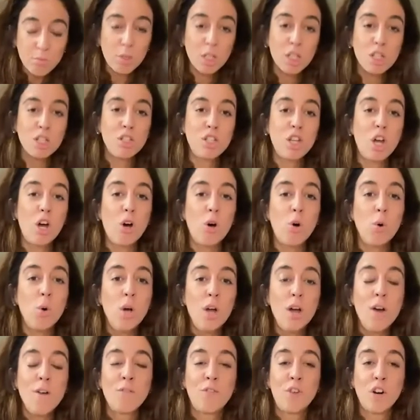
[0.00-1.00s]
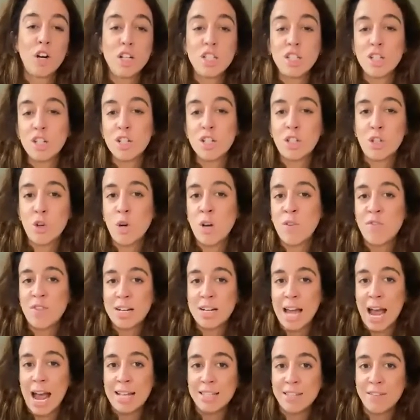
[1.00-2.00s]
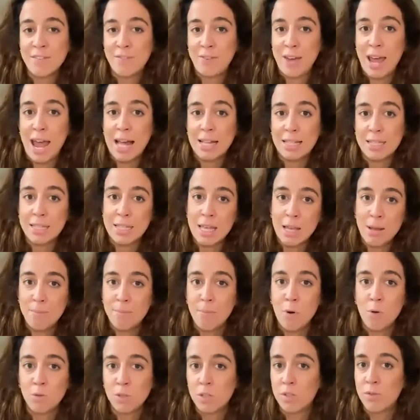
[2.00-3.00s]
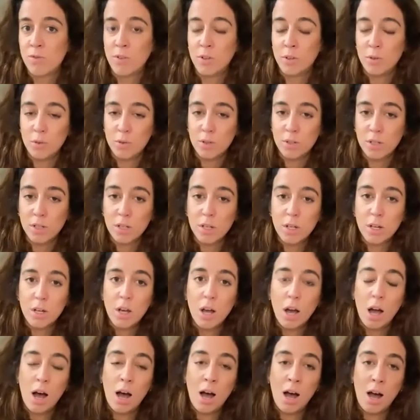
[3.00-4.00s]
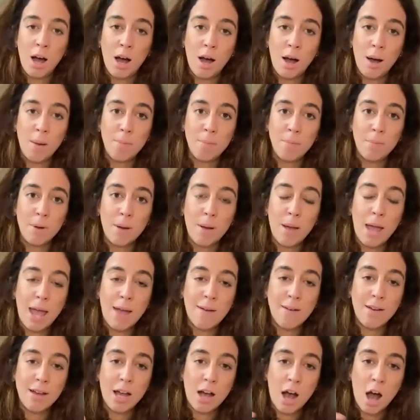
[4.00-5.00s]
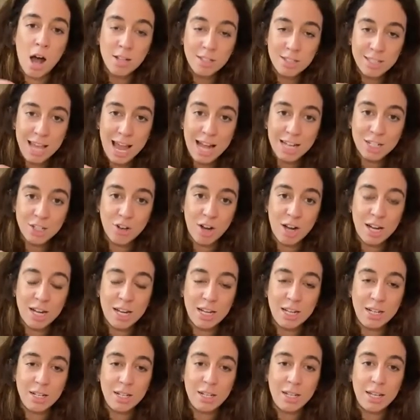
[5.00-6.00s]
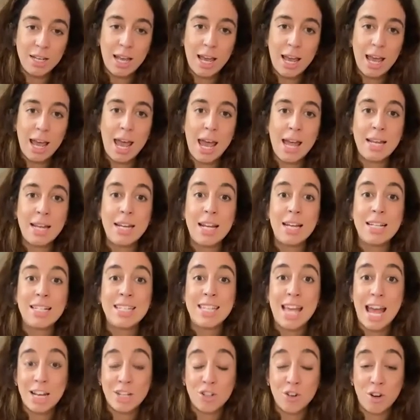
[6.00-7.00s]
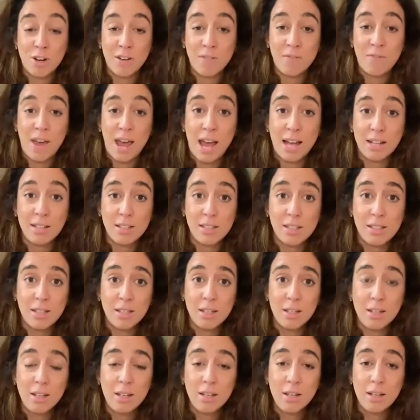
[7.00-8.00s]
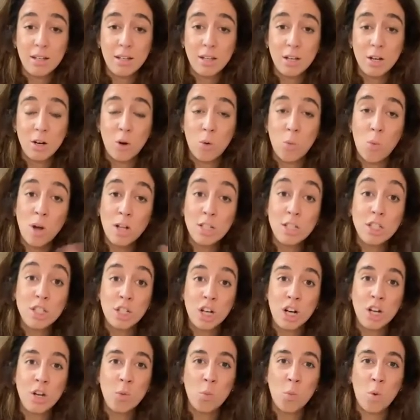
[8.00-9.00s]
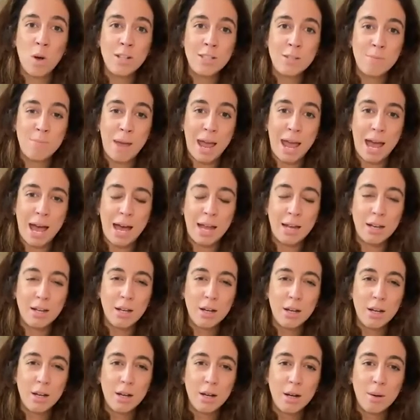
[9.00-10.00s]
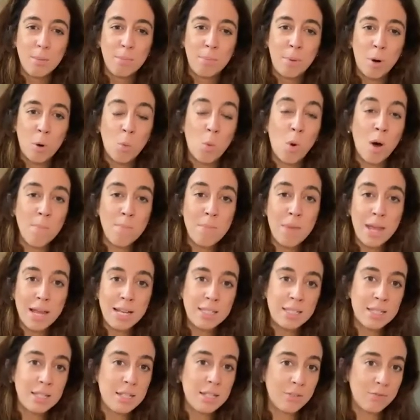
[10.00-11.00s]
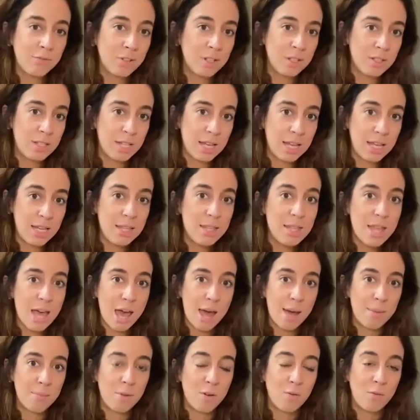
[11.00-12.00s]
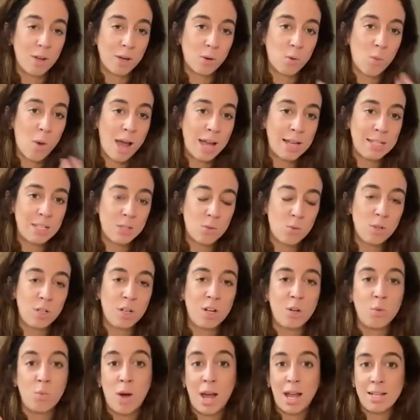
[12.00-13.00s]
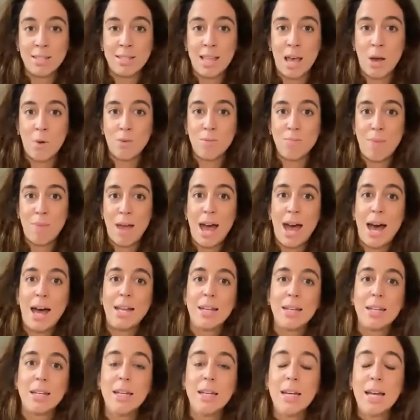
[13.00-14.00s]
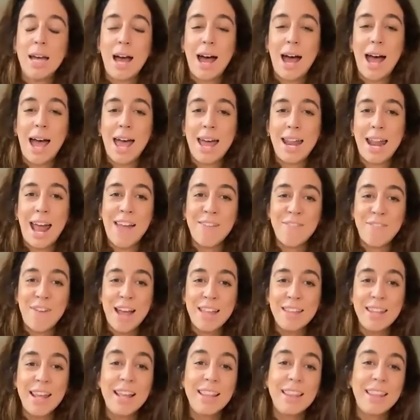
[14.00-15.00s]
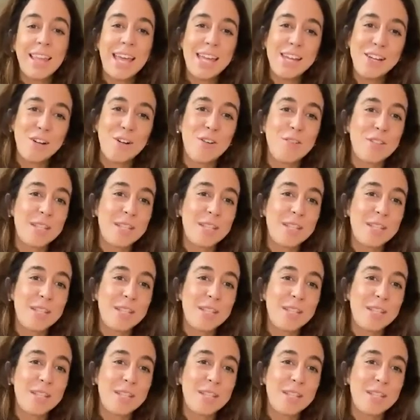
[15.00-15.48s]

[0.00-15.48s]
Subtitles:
So first, there's 2 different kinds of fats in most food. Unsaturated and saturated fats. You know, one's good and one's bad. But what makes the difference in them of like, why is this one good? Why is that one bad? And I find that Legos